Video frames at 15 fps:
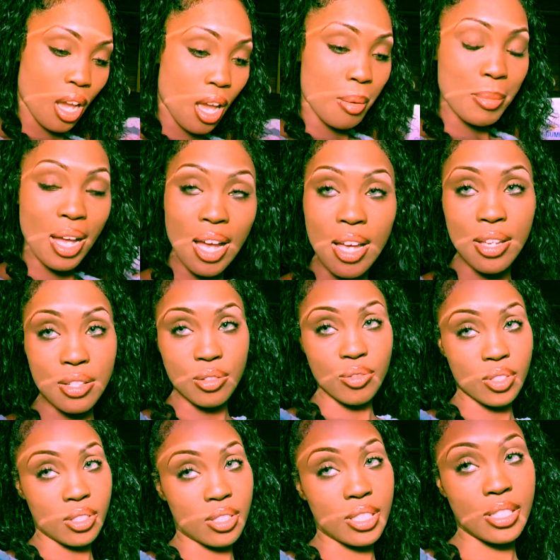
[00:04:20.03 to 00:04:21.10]
I'm high as
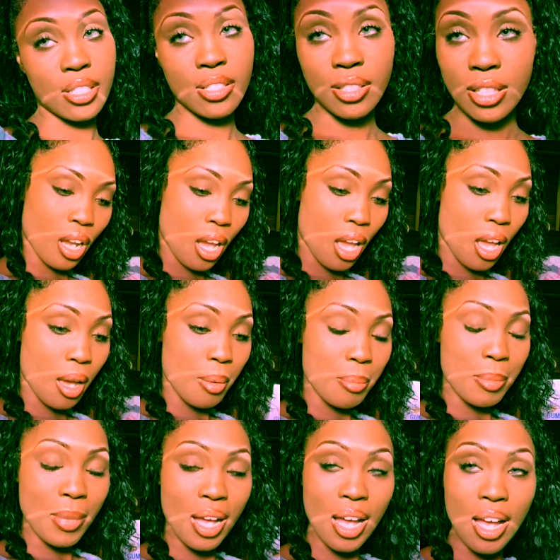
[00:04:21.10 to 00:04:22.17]
fuck right now.
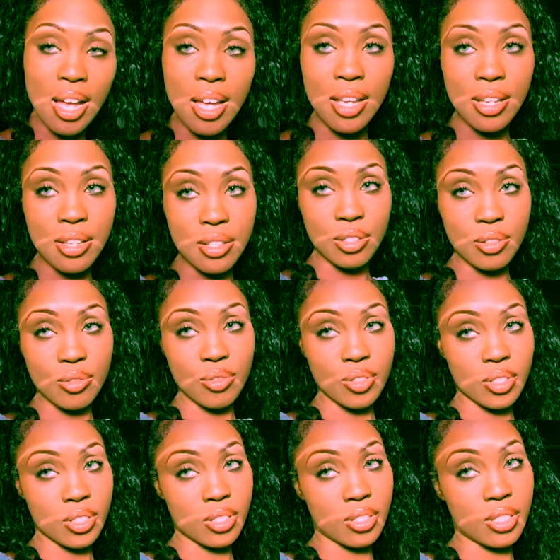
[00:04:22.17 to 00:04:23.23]
I'm high as
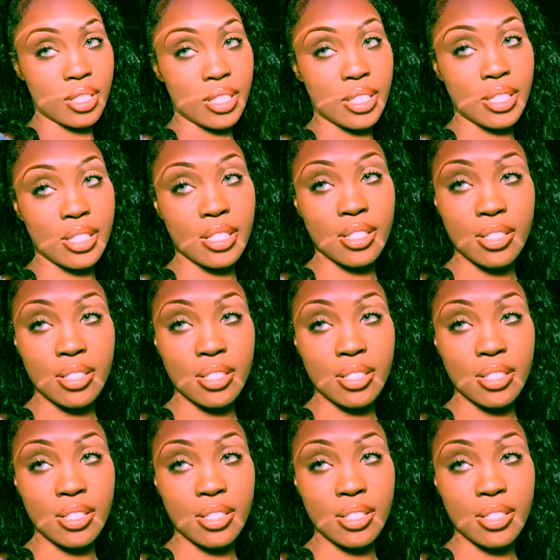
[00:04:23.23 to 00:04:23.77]
fuck right now.